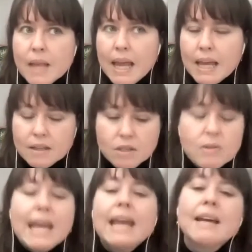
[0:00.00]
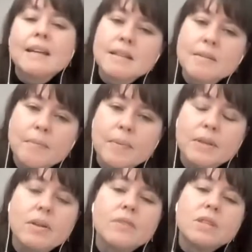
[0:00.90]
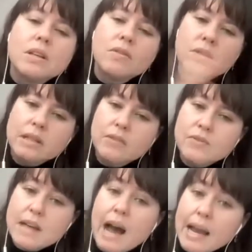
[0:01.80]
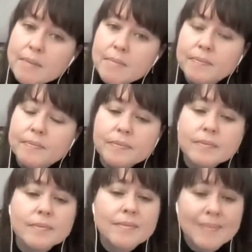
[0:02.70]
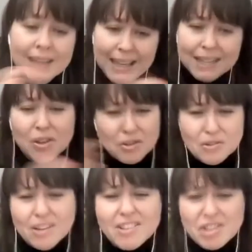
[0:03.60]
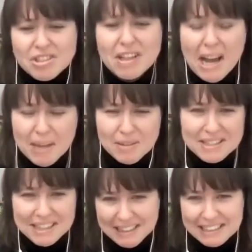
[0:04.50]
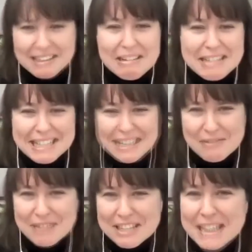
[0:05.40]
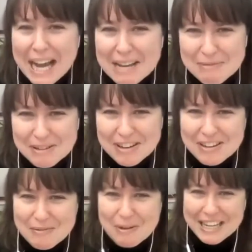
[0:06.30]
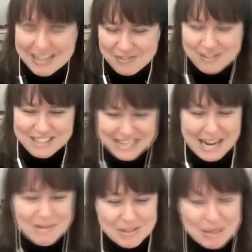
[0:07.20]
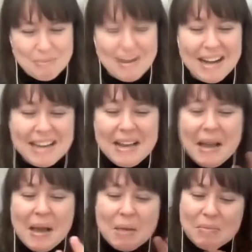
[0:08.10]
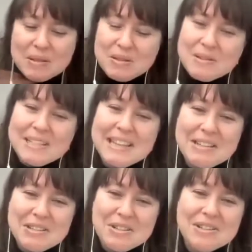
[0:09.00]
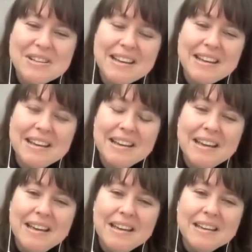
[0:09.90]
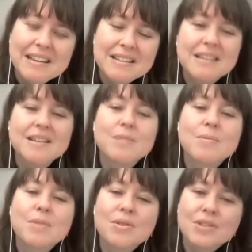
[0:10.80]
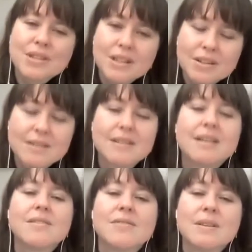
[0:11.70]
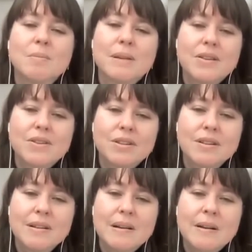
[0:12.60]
And you can't, but you have to give yourself time. And also not just time. It's not like sitting with a timer and waiting for the time to go by. But during that journey is immersing yourself in pleasure,